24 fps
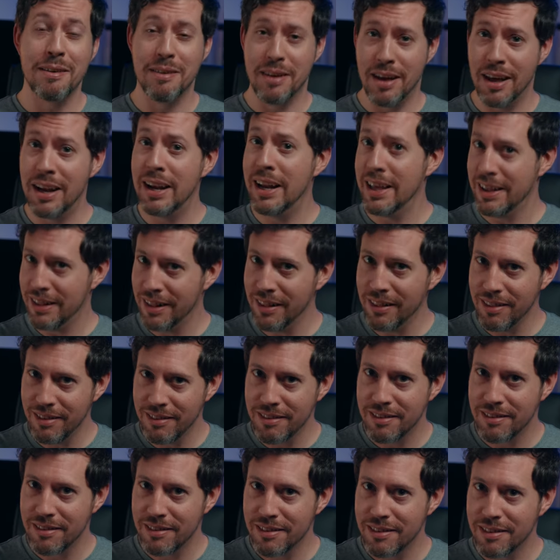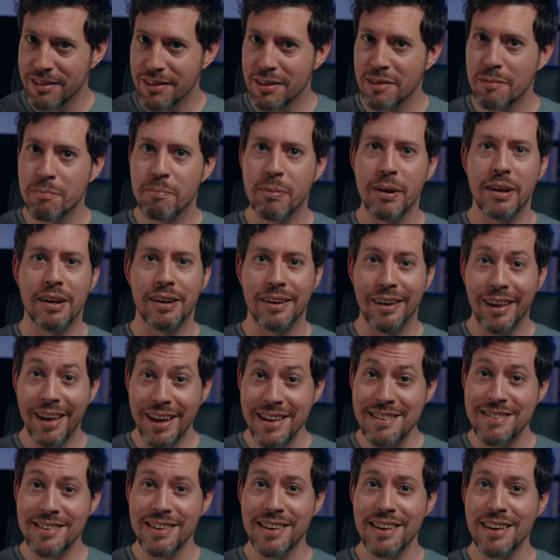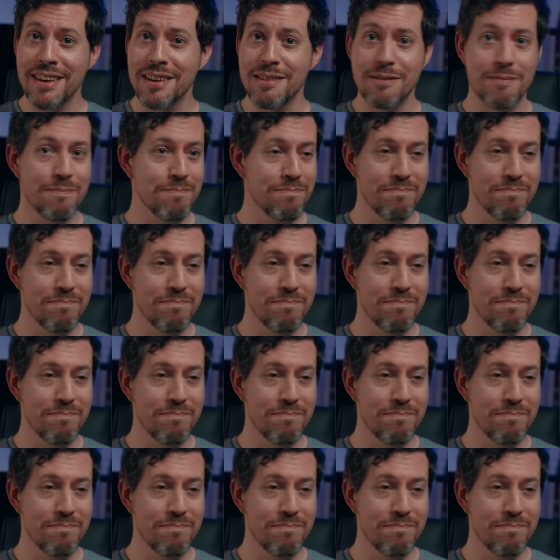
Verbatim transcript: A little. But lighter?